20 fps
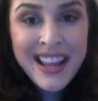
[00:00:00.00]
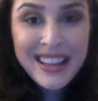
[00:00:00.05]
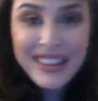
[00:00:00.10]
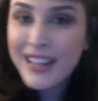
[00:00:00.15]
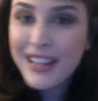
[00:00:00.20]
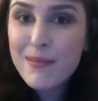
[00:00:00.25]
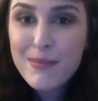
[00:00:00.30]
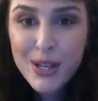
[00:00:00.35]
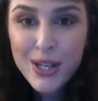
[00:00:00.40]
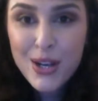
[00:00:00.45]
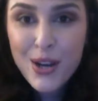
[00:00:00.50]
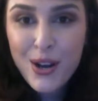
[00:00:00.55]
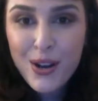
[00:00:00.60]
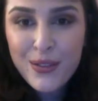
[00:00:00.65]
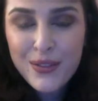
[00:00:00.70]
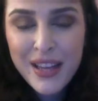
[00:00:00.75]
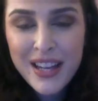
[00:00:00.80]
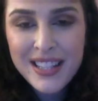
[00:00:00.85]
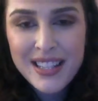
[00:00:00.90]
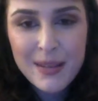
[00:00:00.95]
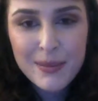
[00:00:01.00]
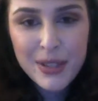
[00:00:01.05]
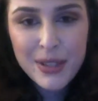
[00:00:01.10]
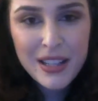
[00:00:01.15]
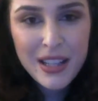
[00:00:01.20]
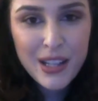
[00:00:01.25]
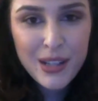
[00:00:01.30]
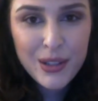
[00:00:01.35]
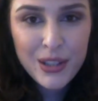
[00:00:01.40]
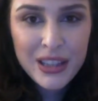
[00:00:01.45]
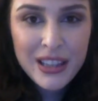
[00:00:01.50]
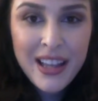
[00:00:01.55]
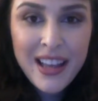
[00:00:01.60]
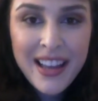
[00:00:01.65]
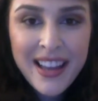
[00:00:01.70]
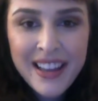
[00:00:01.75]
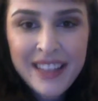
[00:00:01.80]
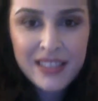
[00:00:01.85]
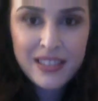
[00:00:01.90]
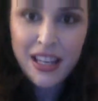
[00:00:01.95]
Let me know if that's something that you'd
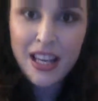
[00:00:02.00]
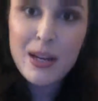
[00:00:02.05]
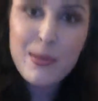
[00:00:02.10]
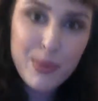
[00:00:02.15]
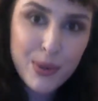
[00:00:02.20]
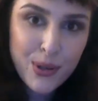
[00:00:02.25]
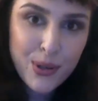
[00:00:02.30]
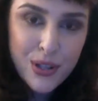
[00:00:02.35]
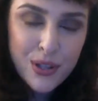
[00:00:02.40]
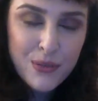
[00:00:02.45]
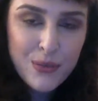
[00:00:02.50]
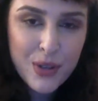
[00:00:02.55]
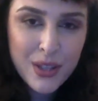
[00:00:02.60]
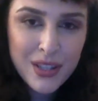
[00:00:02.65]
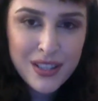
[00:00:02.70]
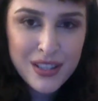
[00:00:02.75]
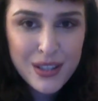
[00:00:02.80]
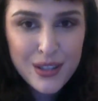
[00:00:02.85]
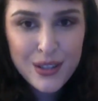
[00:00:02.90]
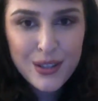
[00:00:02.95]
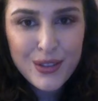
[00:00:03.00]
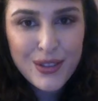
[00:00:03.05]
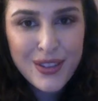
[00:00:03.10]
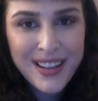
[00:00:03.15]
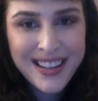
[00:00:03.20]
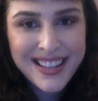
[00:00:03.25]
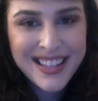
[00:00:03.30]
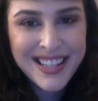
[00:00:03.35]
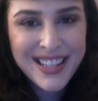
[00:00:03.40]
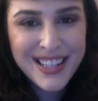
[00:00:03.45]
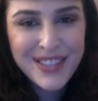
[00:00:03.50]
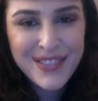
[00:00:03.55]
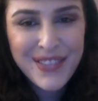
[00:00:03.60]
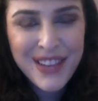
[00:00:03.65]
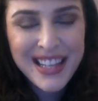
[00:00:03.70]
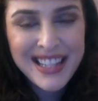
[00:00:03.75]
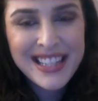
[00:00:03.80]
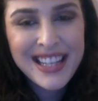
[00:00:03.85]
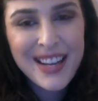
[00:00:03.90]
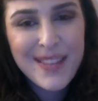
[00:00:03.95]
like. In-person ones too, not just
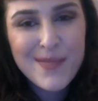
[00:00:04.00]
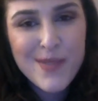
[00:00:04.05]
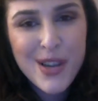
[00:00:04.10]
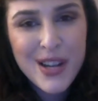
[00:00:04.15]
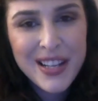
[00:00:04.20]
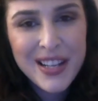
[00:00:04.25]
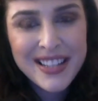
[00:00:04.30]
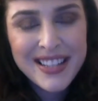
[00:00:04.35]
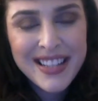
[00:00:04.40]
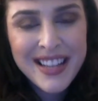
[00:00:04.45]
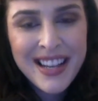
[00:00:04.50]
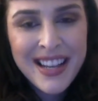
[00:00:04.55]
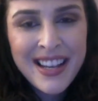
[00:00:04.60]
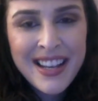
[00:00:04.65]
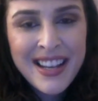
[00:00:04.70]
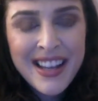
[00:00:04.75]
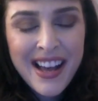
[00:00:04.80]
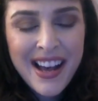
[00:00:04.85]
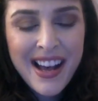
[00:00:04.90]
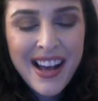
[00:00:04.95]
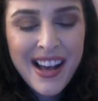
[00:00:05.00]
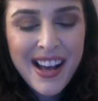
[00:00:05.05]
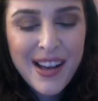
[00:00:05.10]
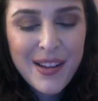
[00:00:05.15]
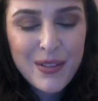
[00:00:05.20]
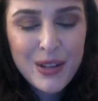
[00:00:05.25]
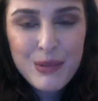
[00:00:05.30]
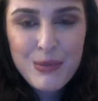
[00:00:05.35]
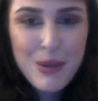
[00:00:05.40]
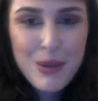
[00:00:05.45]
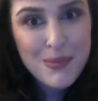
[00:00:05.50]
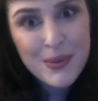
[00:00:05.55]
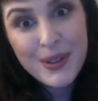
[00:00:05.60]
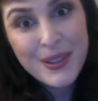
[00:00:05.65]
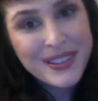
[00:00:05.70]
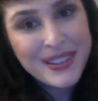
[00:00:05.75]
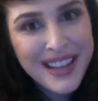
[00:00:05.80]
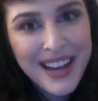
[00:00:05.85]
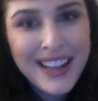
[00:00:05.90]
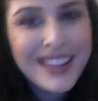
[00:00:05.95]
FaceTime ones with
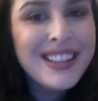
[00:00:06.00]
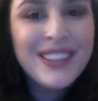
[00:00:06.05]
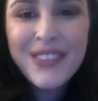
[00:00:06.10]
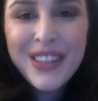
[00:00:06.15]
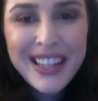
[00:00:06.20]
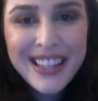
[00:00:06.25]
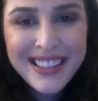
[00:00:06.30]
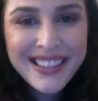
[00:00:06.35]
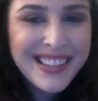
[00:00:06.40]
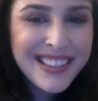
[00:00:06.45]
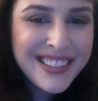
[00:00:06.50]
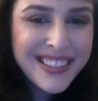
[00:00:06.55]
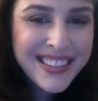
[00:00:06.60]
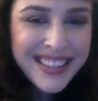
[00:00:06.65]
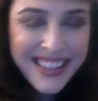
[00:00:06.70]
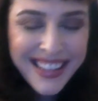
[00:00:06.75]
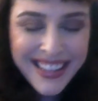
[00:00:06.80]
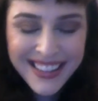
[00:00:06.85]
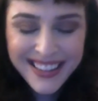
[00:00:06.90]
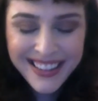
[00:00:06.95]
people not living in New York.